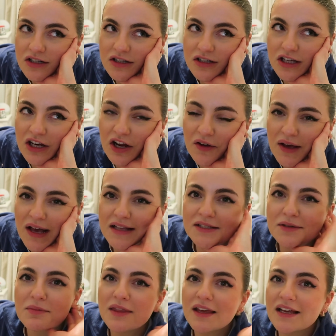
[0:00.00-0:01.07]
you know, get
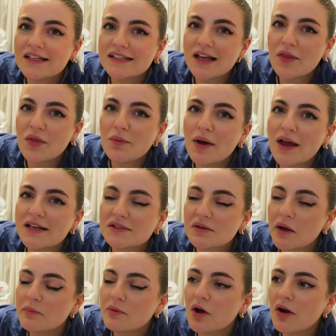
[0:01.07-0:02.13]
some things out the way so
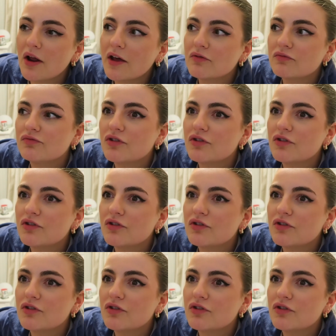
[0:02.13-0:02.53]
I'm not like